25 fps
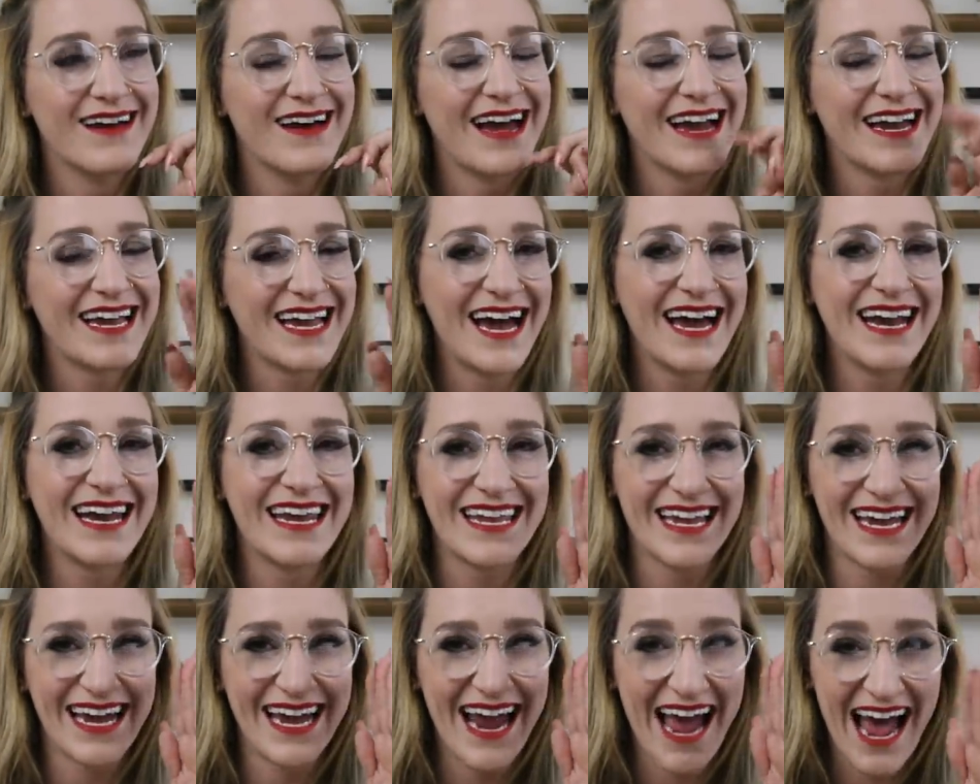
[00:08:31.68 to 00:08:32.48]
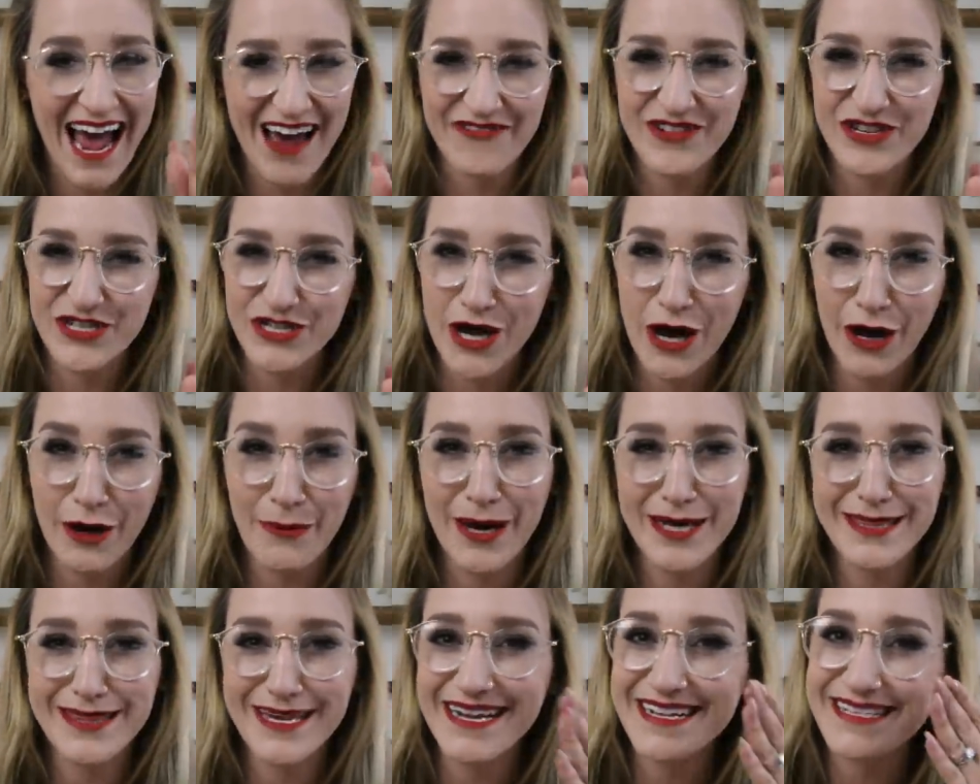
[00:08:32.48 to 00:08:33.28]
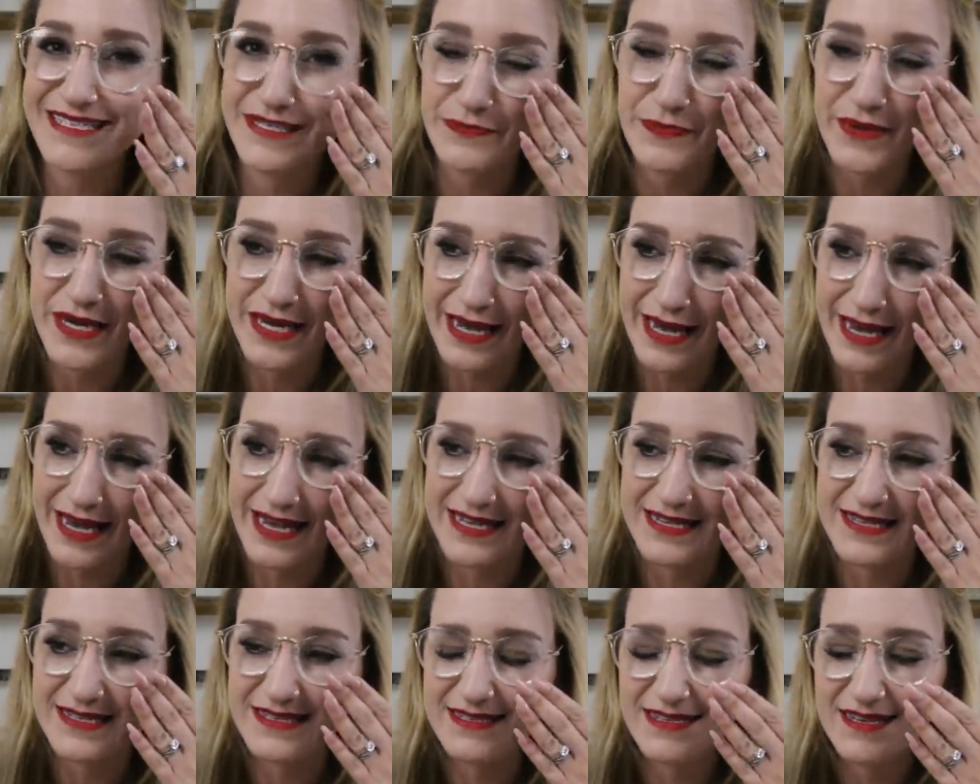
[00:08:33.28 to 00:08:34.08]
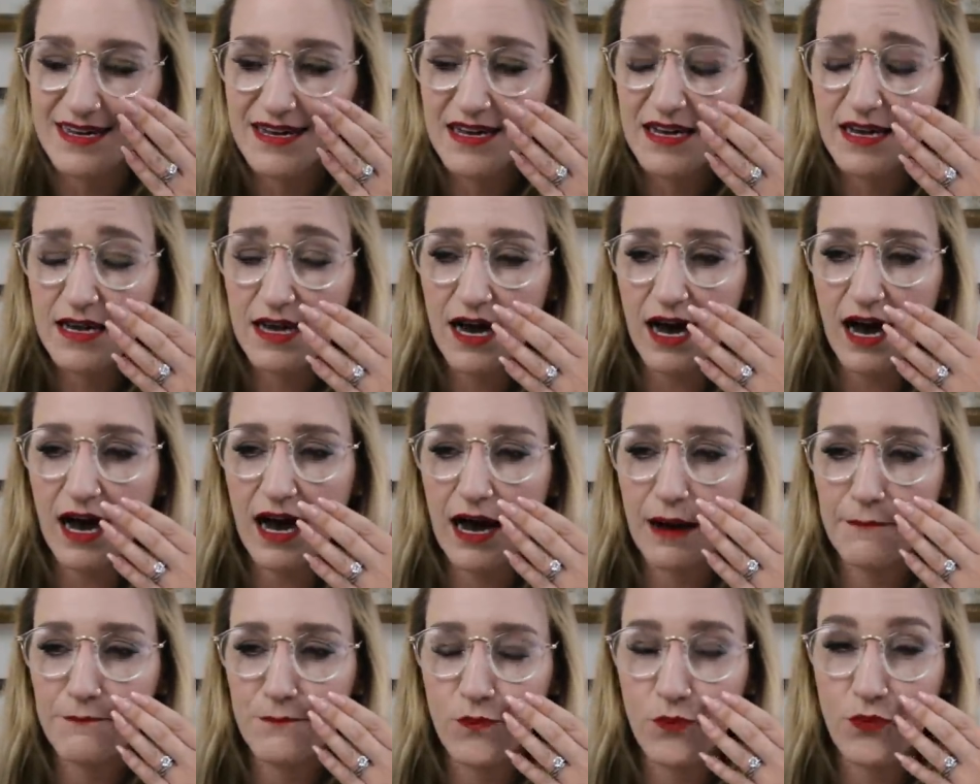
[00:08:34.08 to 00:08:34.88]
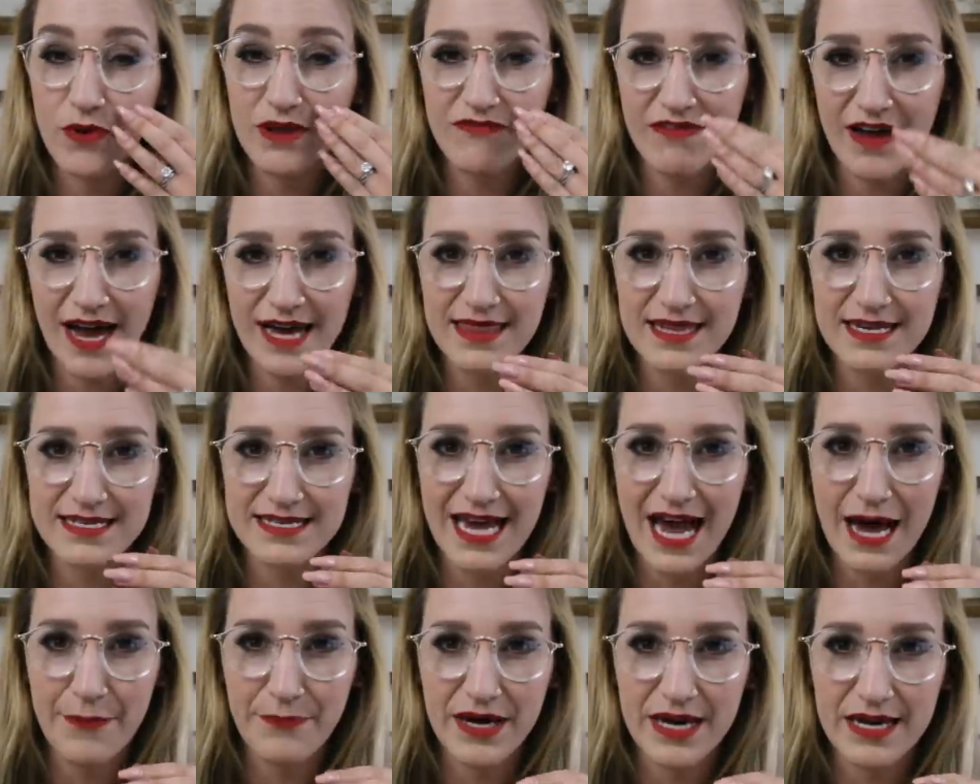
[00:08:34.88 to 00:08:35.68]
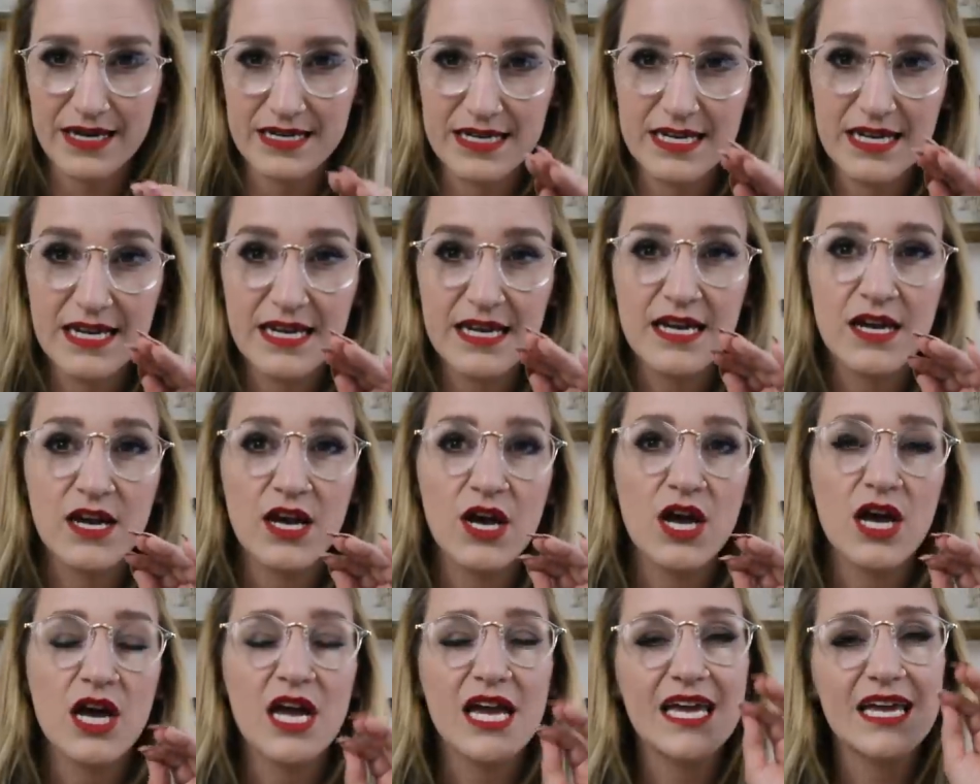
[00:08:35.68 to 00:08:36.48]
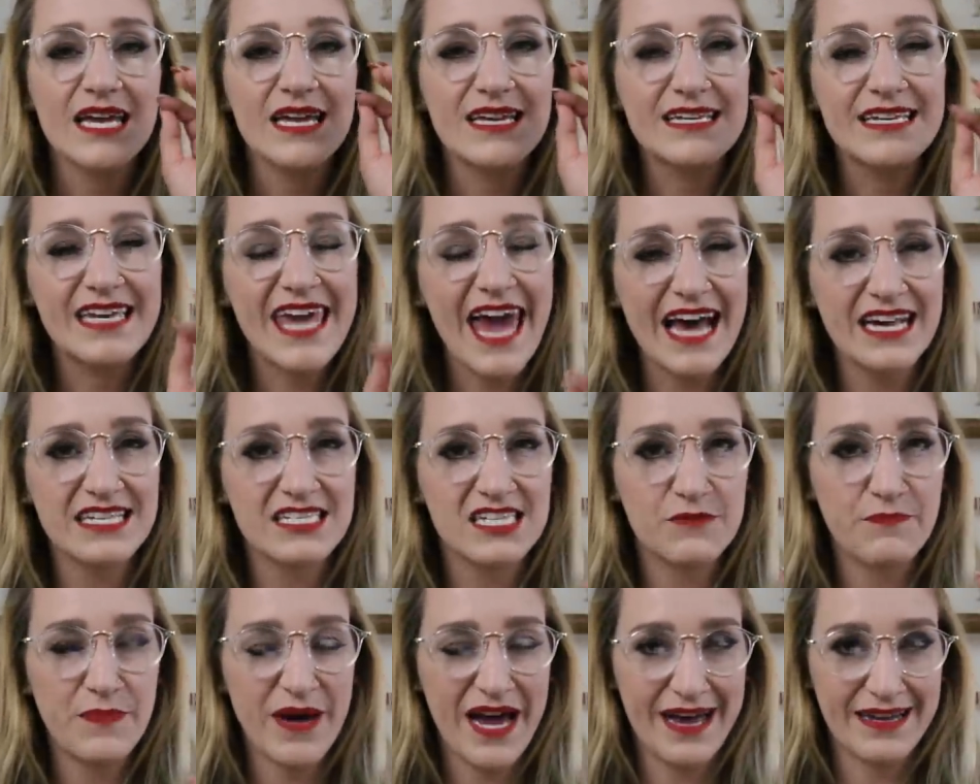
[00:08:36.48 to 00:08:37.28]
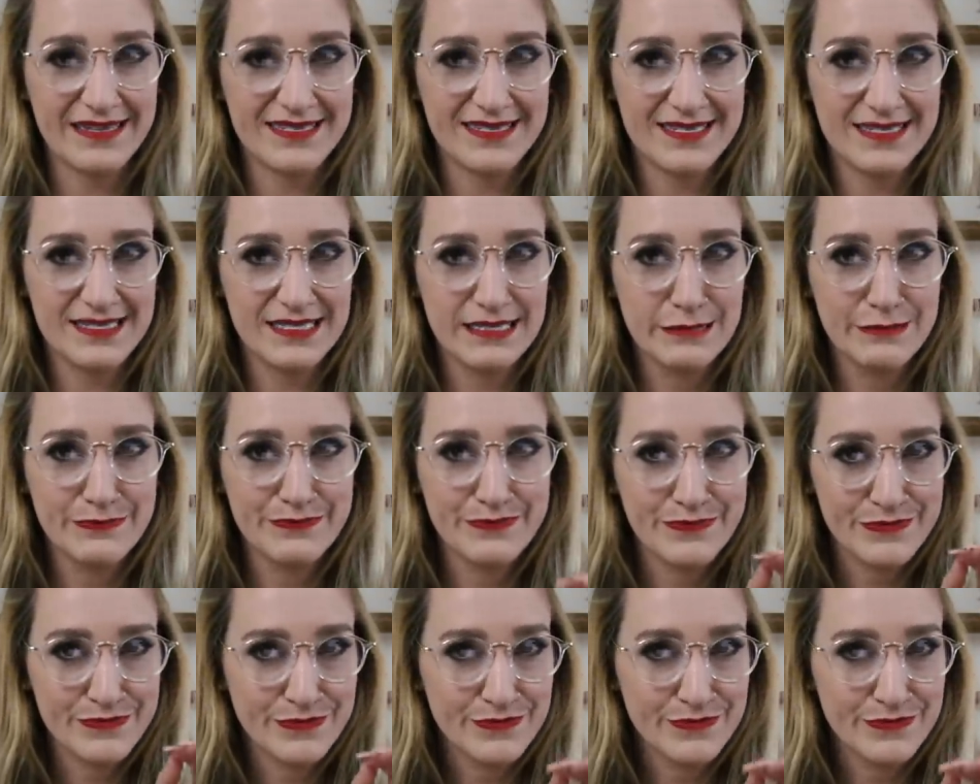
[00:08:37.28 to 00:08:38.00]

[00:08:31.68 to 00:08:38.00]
I kind of, I have to talk about this because um, we've had this happen. Guest pets.